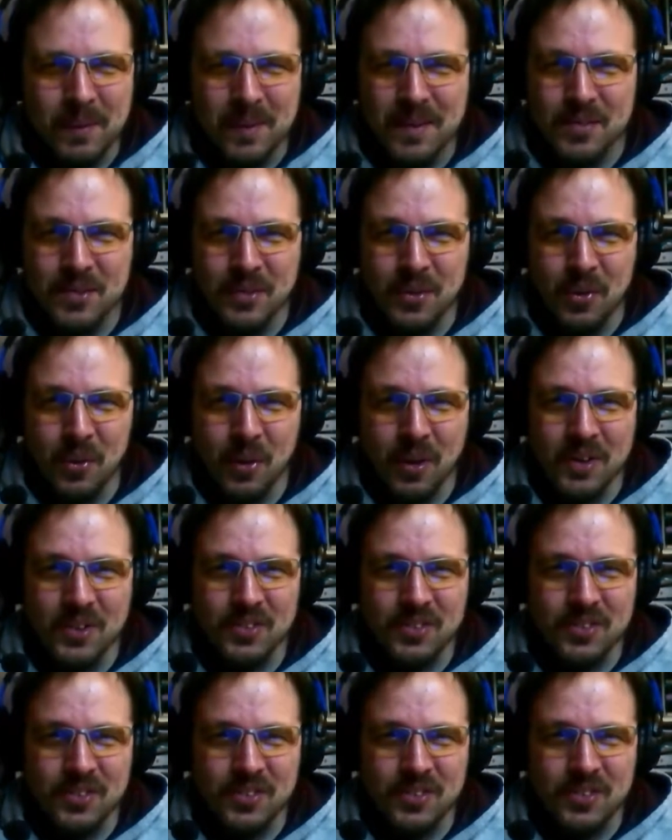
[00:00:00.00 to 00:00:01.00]
because of
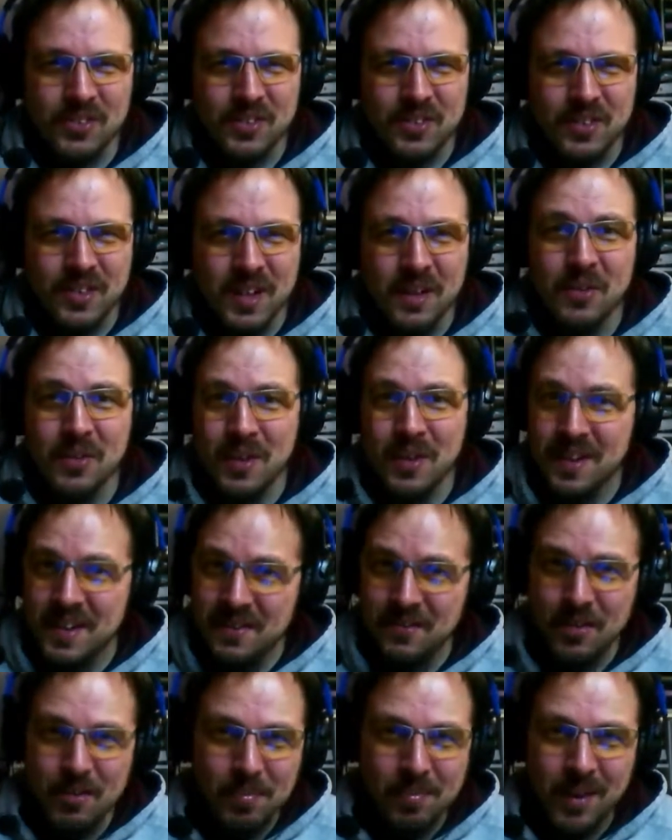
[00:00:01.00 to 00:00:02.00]
course it was on a
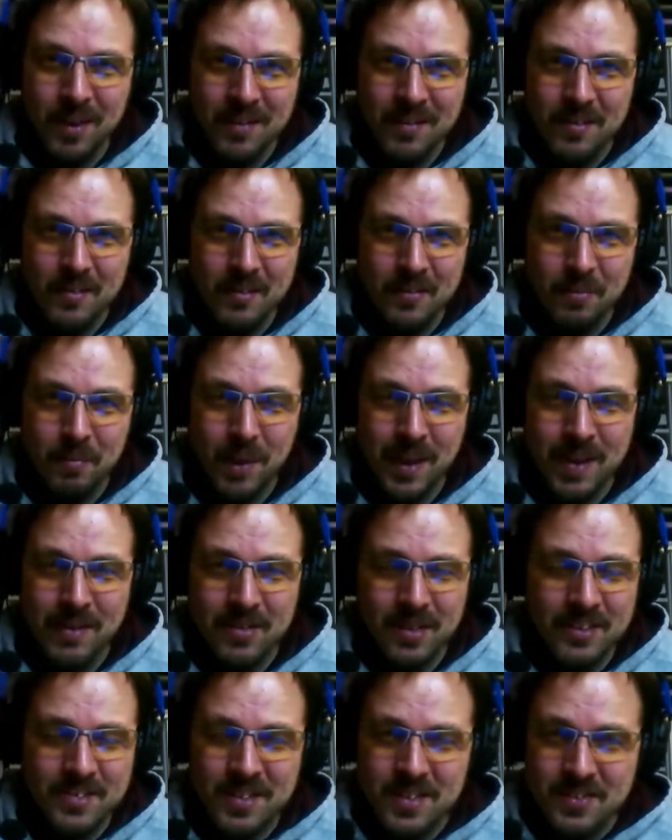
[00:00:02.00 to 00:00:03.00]
different plane
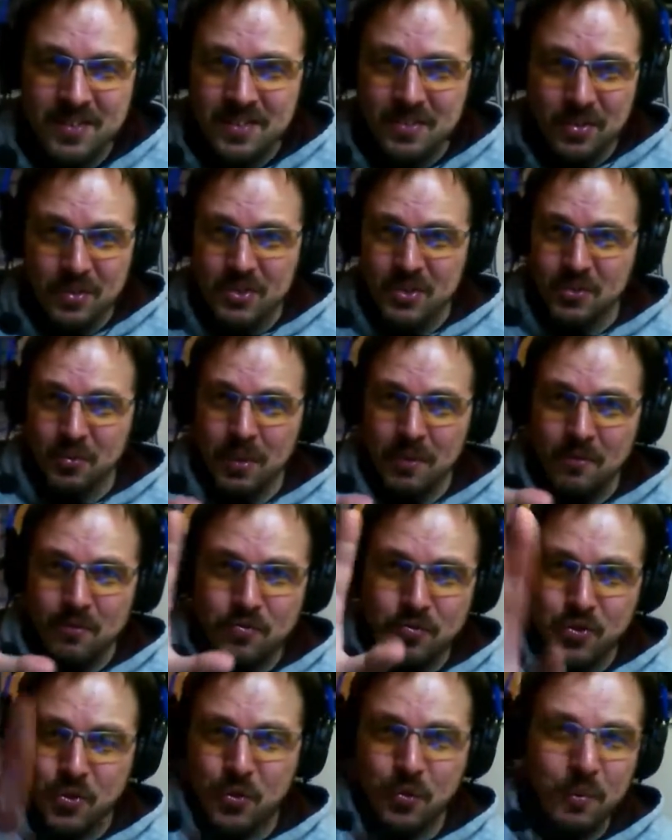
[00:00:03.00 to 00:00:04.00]
of existence, so it just went.
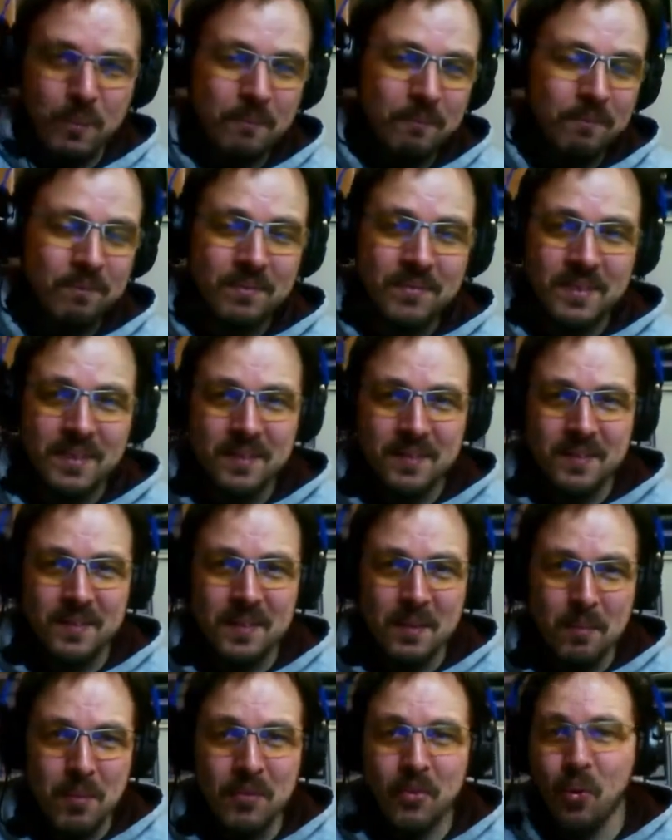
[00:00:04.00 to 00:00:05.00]
Phew.
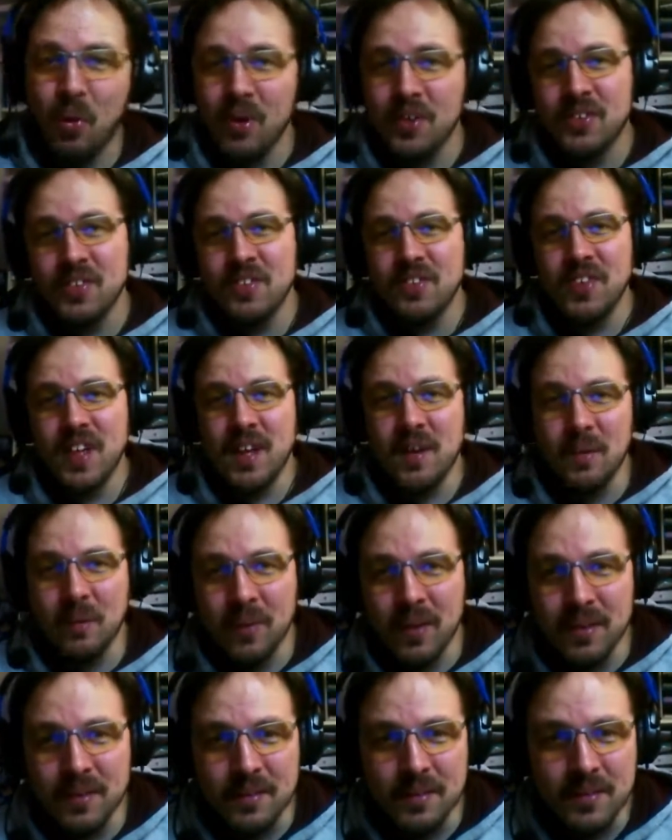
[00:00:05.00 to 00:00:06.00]
But of course, since
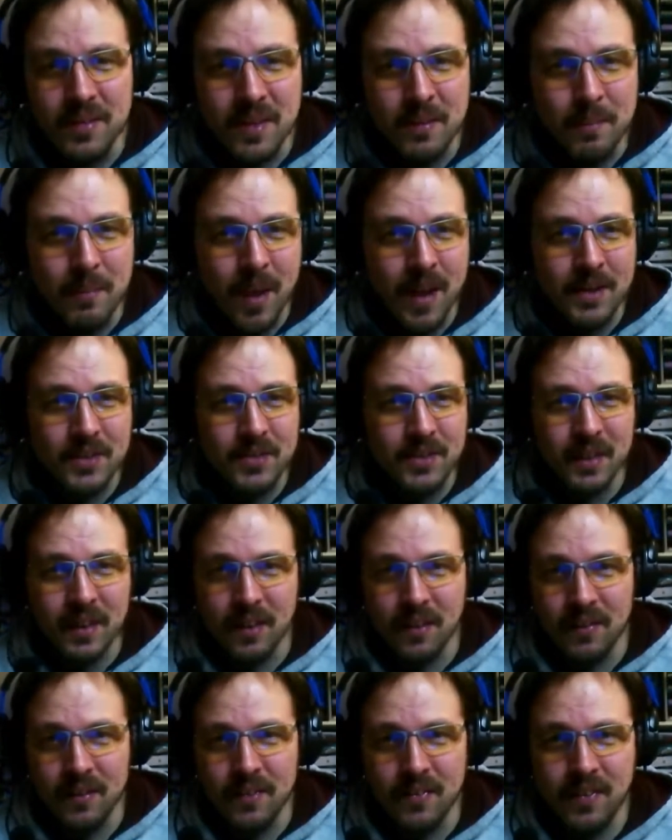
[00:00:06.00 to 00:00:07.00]
we did manage to
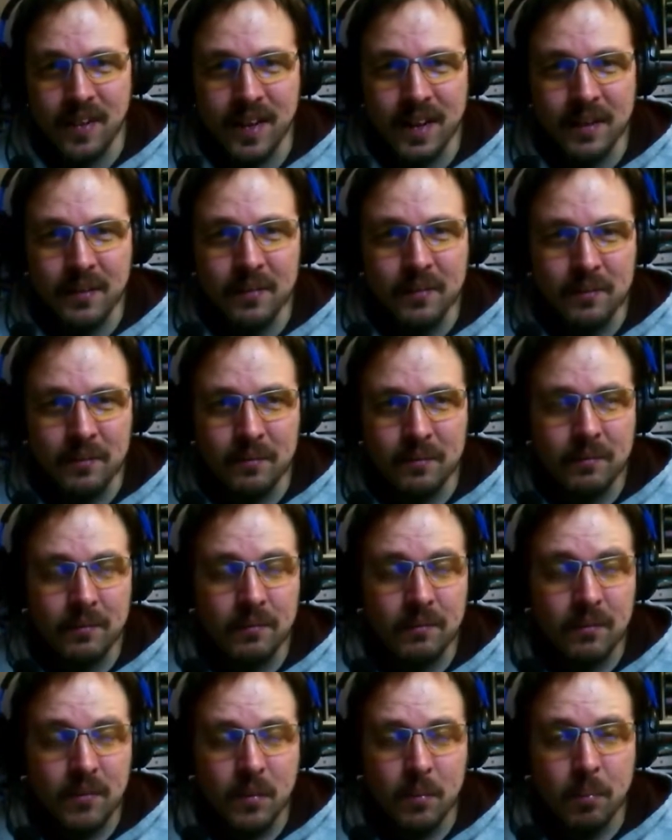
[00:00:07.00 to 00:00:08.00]
kill the thing
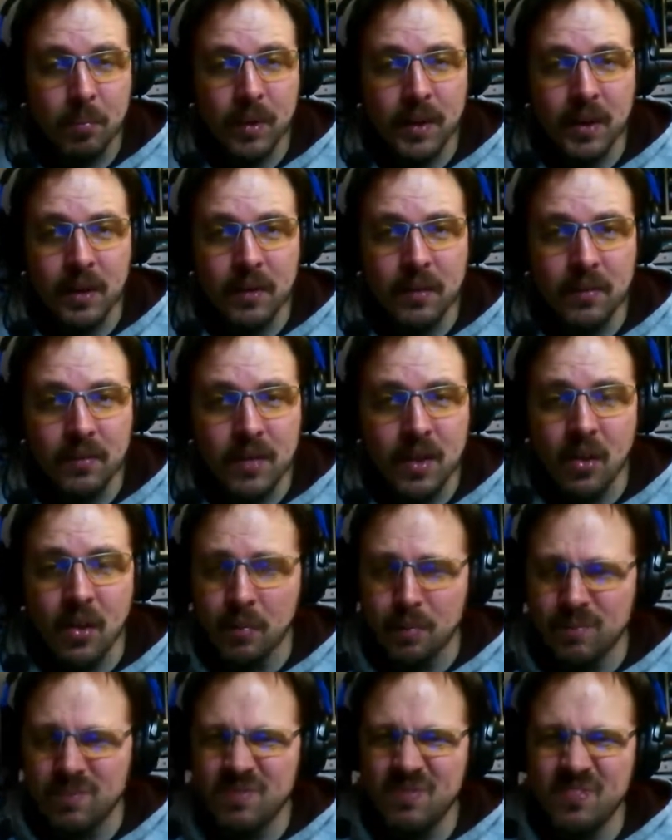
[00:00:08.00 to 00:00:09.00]
pretty,
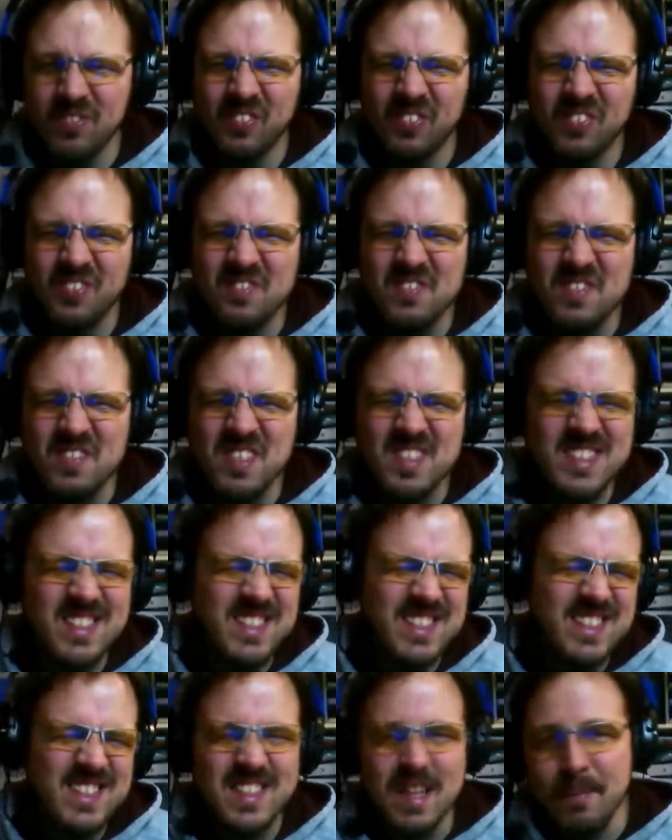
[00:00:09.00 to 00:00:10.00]

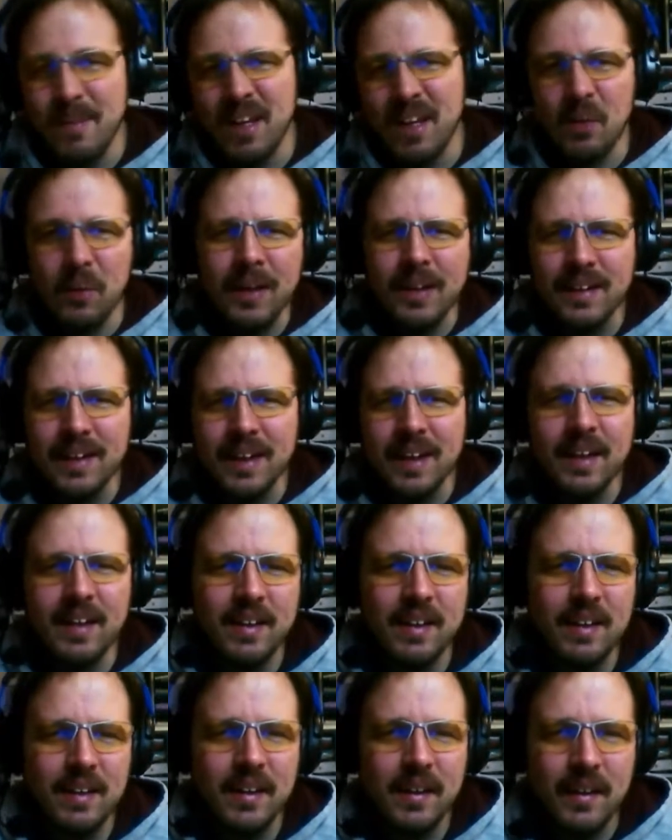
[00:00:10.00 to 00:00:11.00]
semi-quickly,
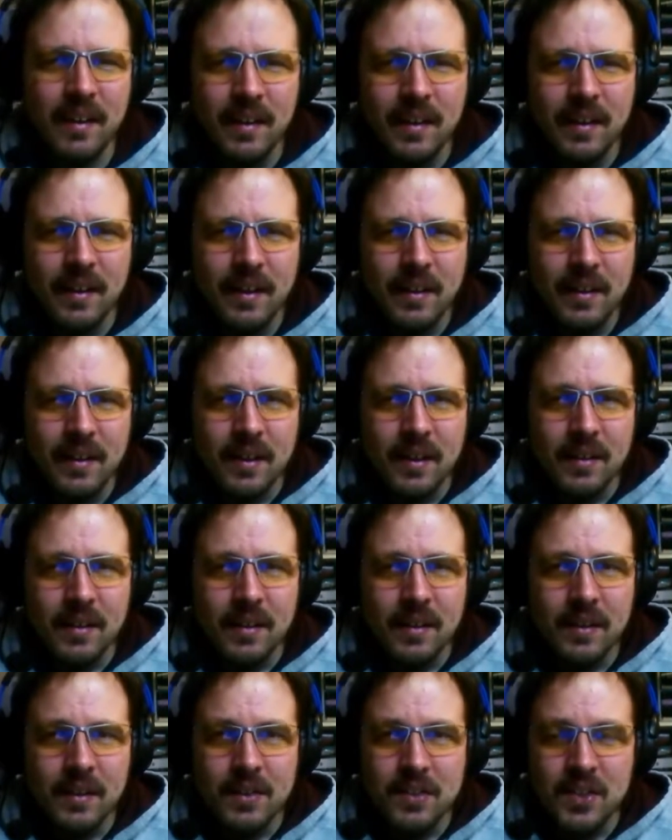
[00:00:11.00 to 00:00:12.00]

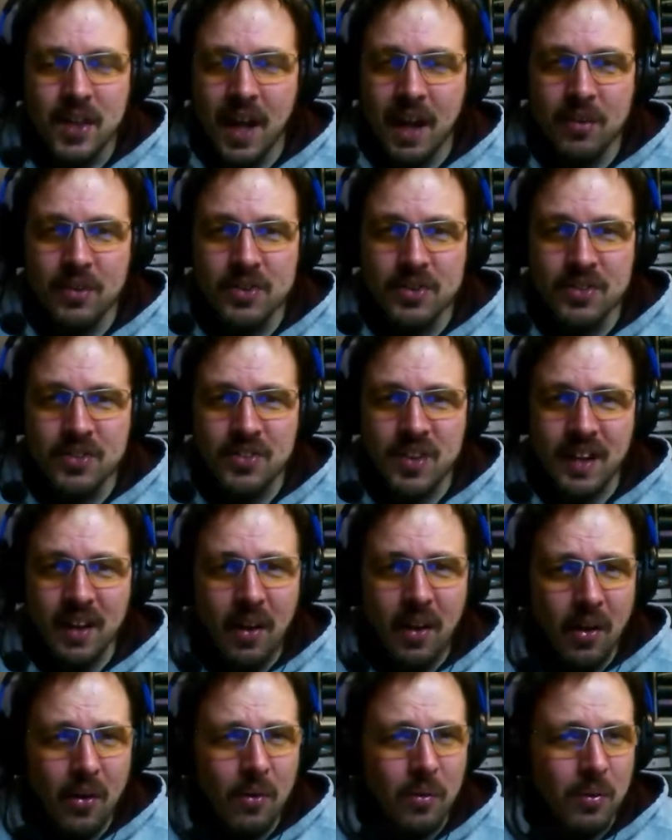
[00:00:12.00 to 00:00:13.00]
Jag was just like,
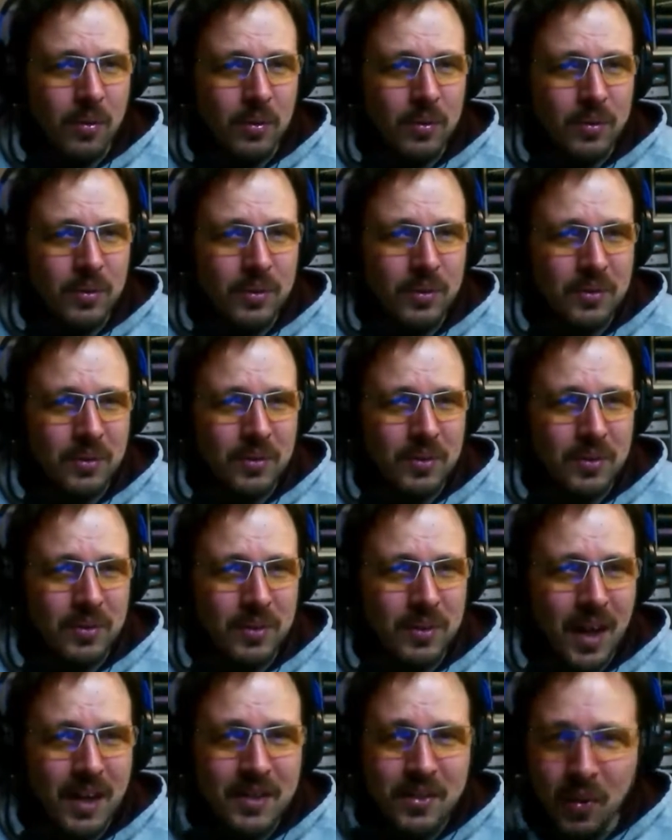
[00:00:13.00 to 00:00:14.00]
"Oh,
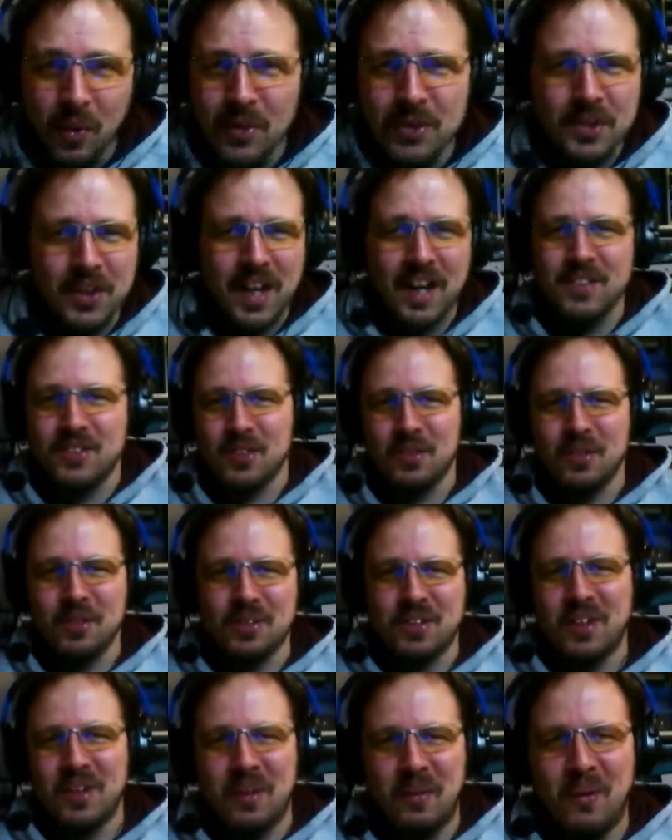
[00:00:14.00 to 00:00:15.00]
I told you guys this
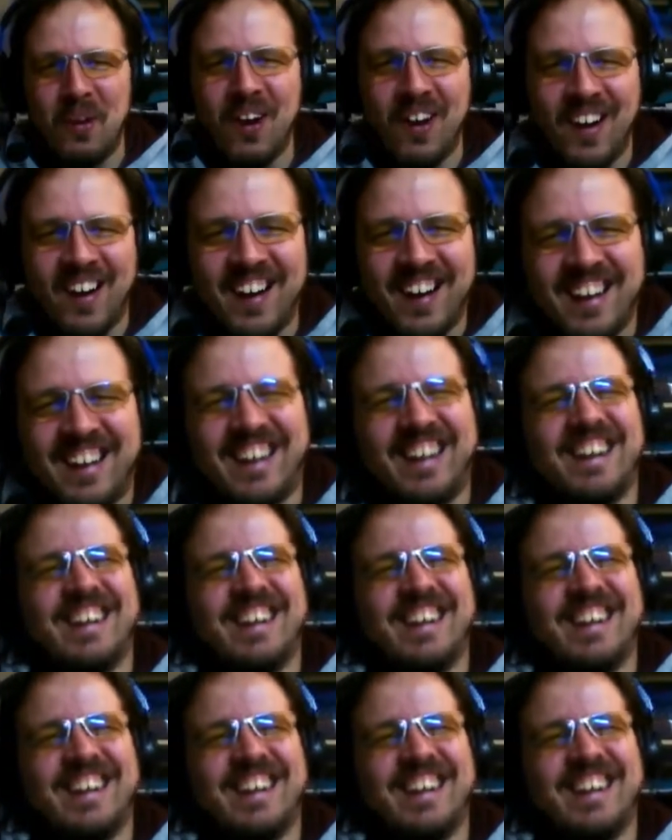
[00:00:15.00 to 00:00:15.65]
was going to work."